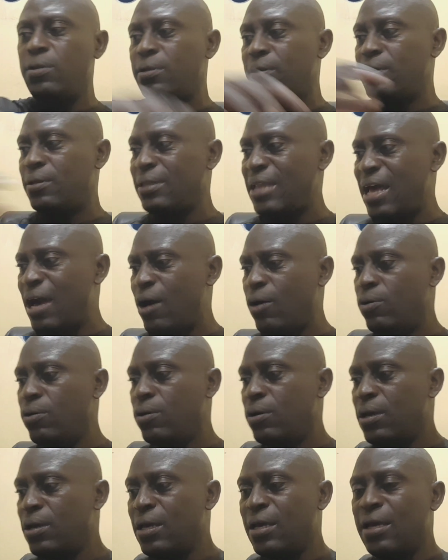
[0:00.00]
Now
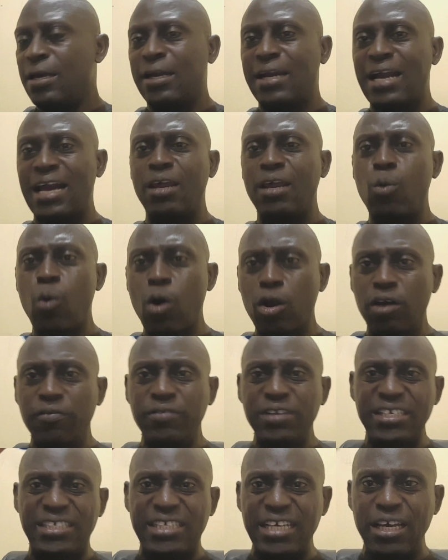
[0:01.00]
carry one of
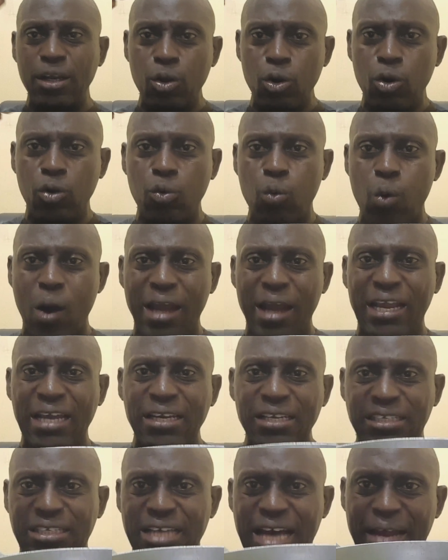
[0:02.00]
these alone, one like
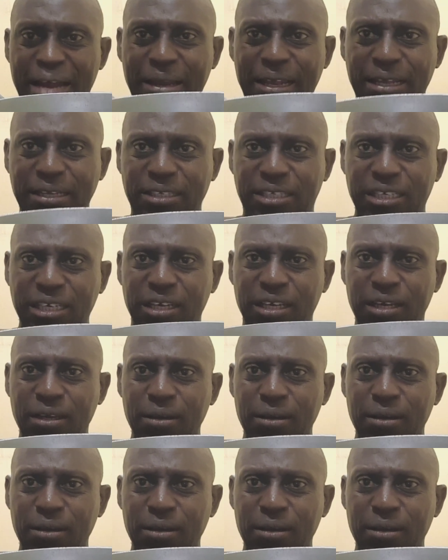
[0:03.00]
this, and see.